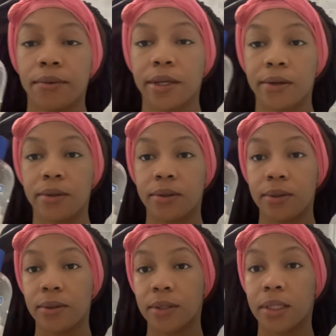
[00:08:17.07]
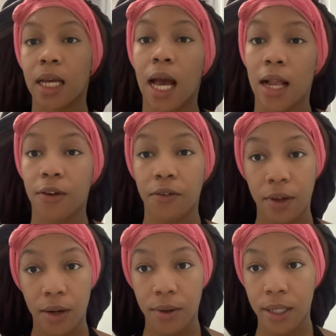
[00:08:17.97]
gonna use aloe
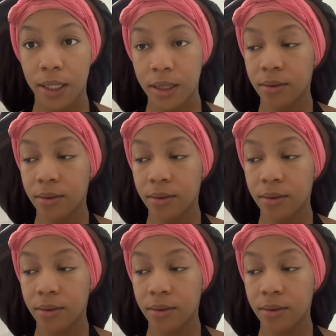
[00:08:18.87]
vera.